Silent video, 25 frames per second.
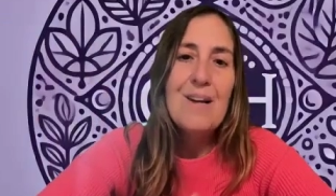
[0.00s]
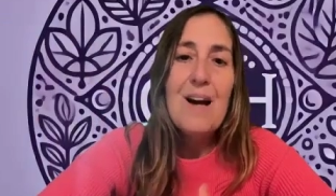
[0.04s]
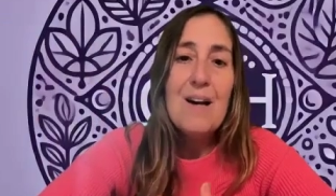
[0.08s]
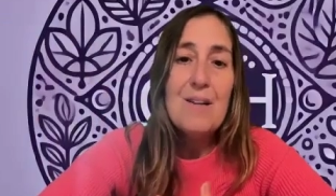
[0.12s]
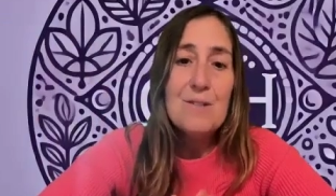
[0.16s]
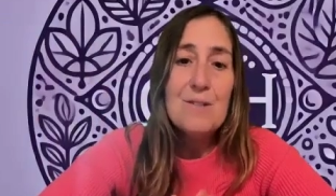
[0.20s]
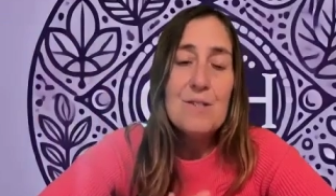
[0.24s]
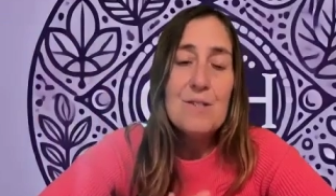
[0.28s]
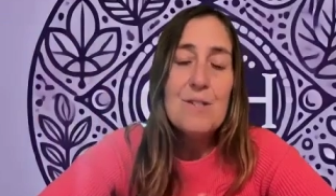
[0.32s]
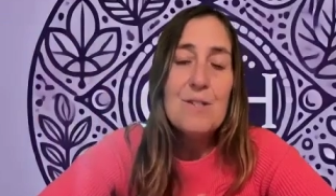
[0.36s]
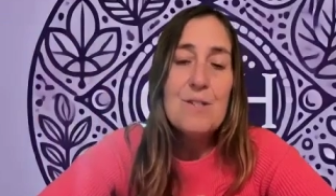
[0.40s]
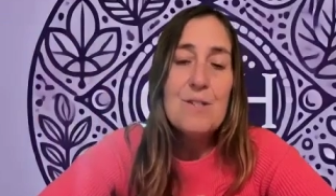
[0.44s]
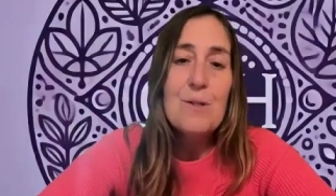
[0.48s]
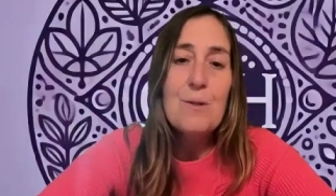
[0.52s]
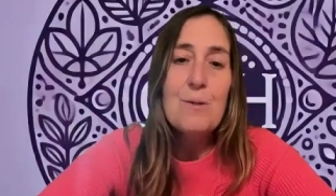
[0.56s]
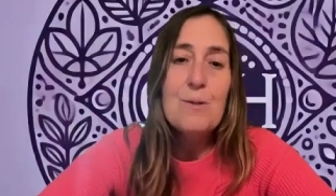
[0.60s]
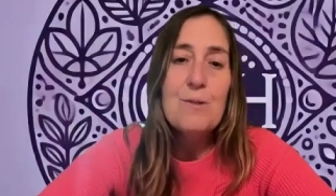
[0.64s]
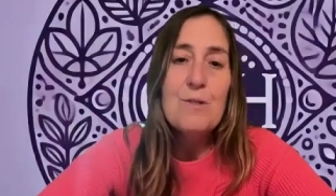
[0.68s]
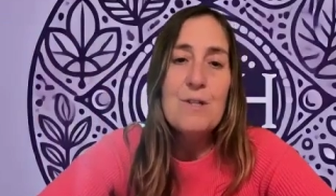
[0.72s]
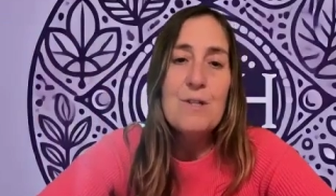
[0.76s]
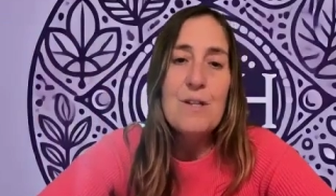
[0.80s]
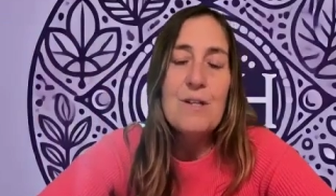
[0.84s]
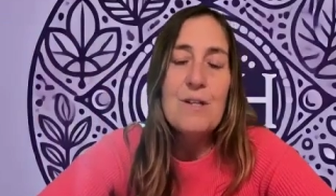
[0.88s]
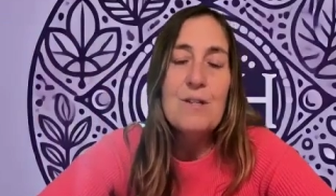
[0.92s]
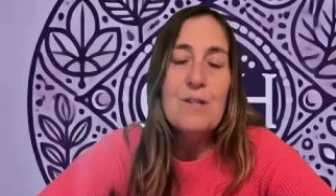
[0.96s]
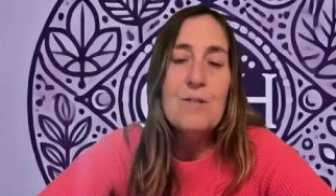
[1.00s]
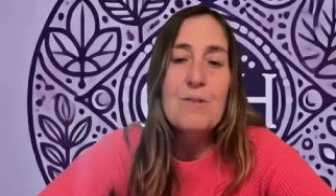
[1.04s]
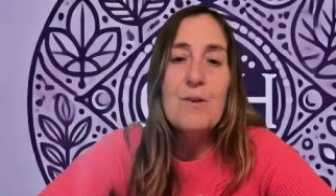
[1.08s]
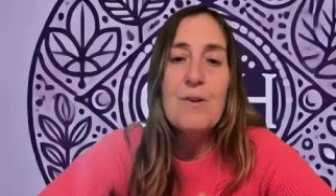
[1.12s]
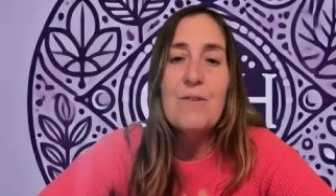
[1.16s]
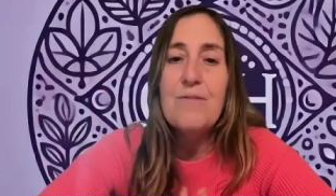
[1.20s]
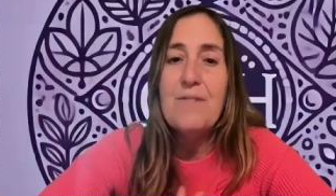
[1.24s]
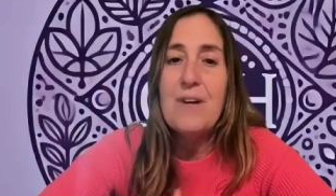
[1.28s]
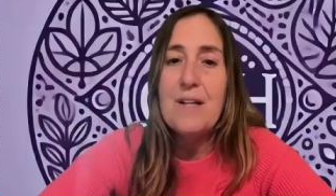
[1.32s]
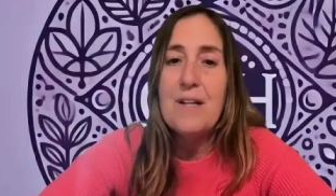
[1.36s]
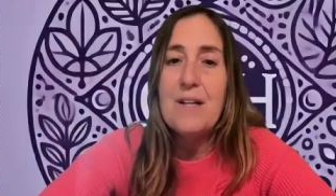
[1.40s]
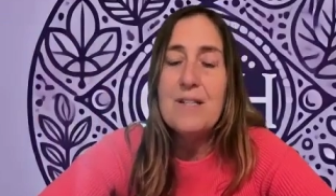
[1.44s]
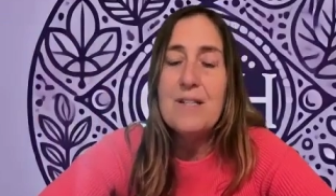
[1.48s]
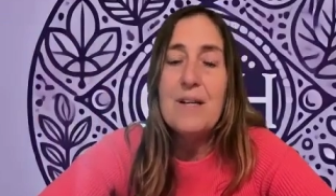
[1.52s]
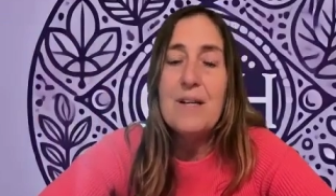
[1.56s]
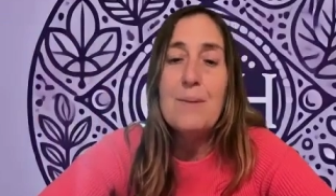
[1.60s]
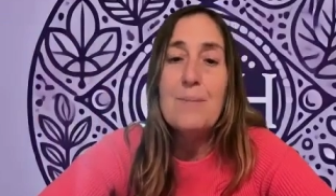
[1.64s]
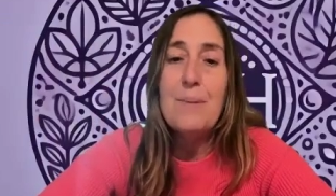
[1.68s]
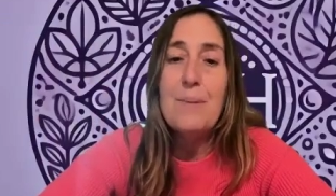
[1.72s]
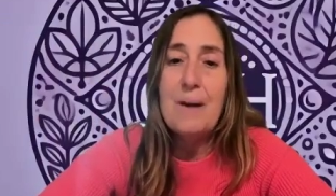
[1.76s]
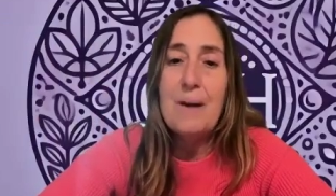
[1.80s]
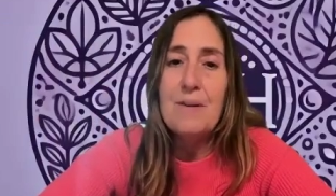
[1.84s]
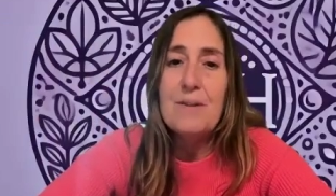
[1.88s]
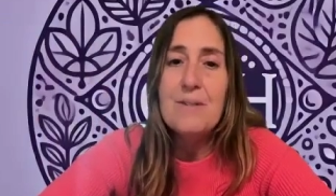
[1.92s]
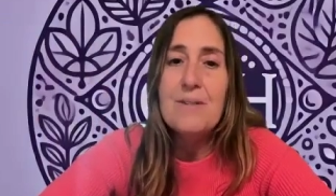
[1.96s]
constitutions or Vata
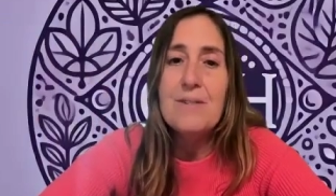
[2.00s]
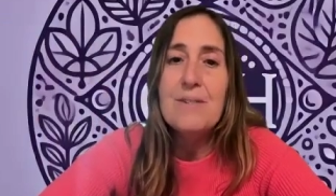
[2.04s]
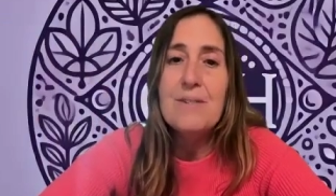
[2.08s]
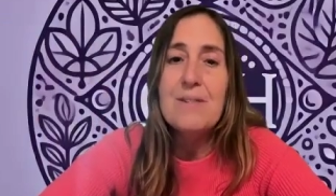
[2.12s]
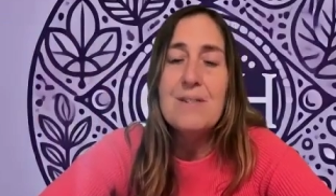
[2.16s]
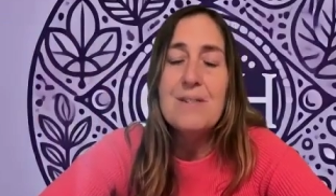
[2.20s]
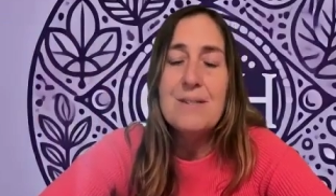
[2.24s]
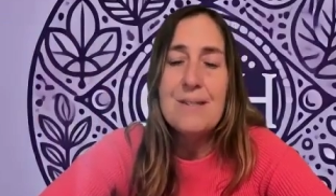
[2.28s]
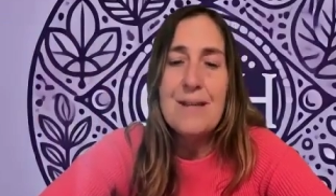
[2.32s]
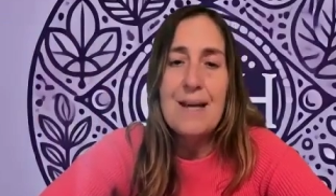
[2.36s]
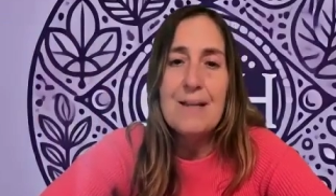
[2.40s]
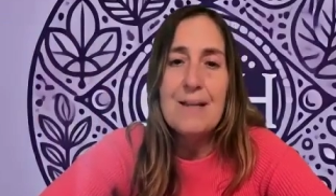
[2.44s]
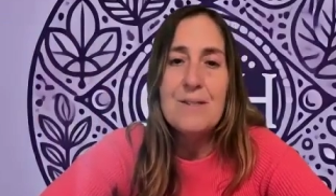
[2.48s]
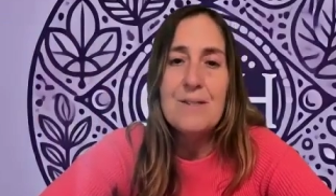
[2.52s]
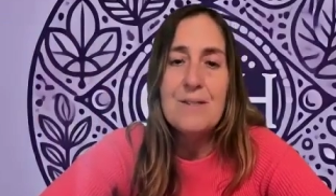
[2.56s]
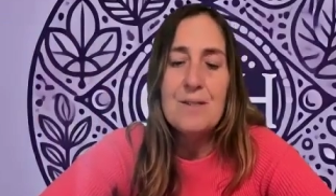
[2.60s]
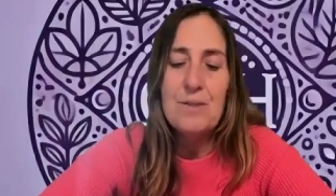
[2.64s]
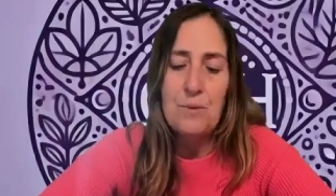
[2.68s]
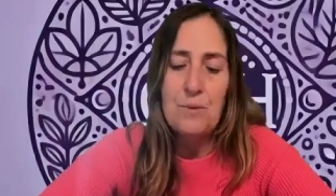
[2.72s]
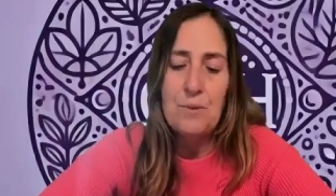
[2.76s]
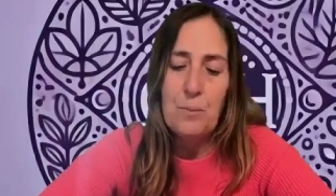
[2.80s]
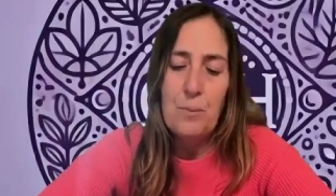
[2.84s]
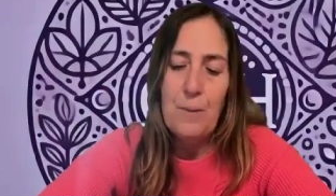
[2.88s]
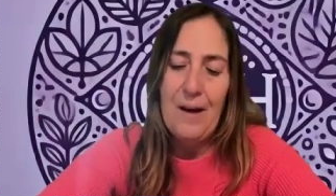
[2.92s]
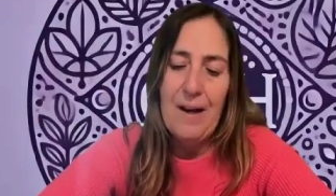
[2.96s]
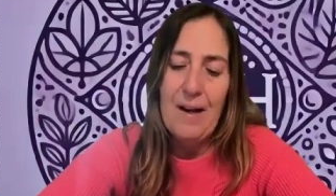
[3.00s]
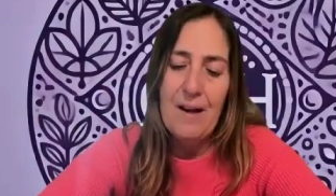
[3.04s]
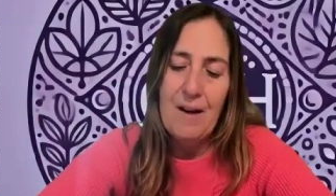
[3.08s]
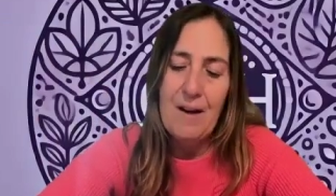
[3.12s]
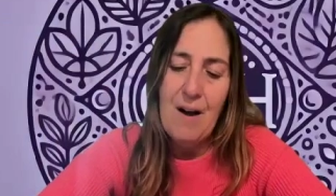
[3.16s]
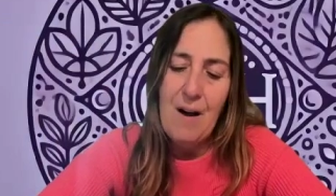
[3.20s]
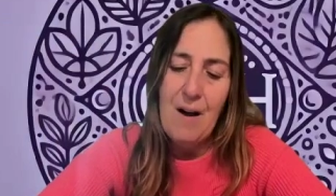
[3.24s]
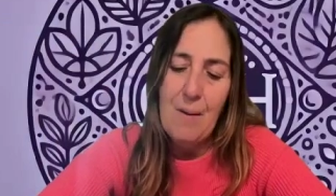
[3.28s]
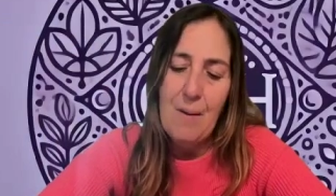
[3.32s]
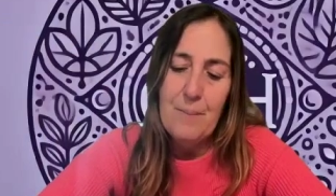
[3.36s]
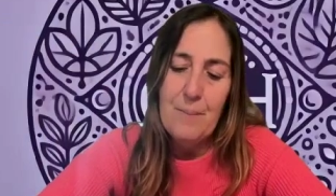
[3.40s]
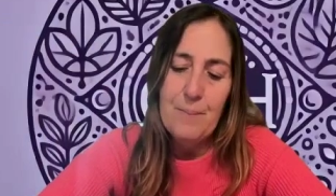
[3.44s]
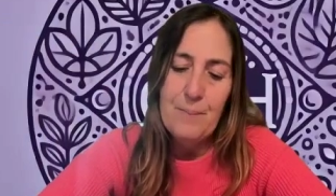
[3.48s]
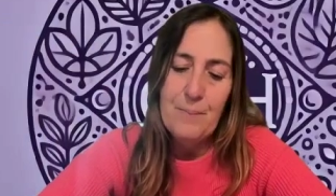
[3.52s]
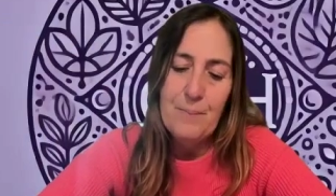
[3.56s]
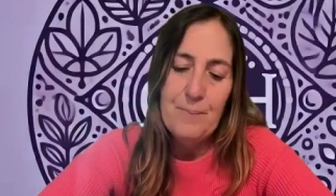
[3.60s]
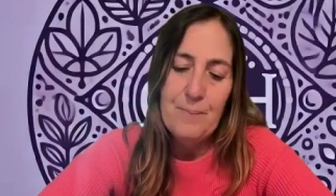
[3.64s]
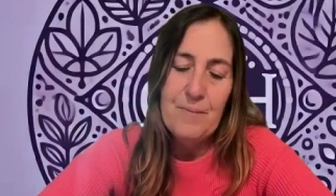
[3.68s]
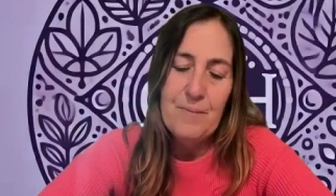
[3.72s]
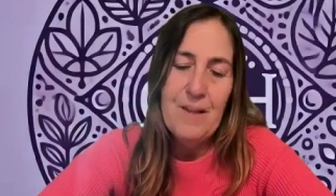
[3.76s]
imbalances tend to wake up.